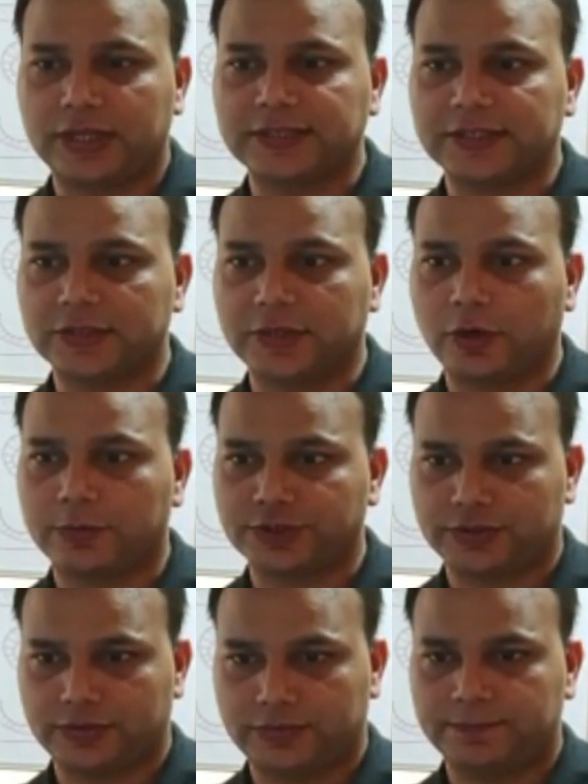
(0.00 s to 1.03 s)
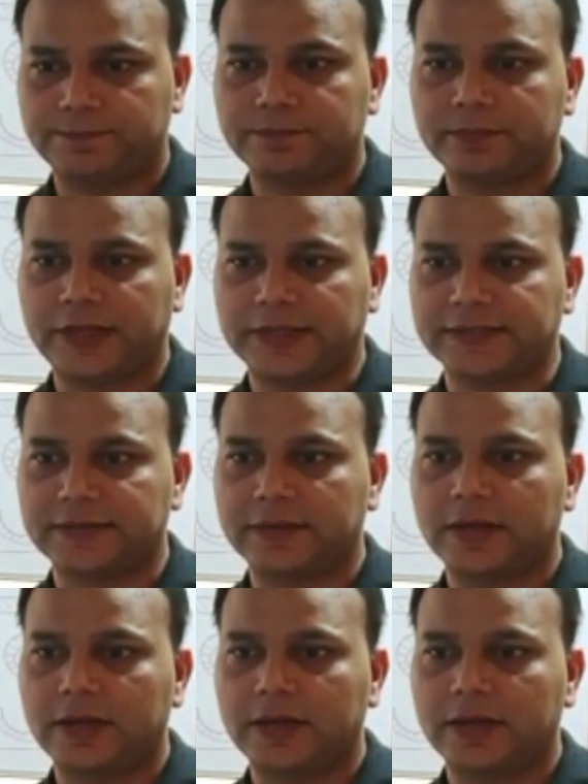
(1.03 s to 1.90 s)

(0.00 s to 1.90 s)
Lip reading: That's the third option. Yes.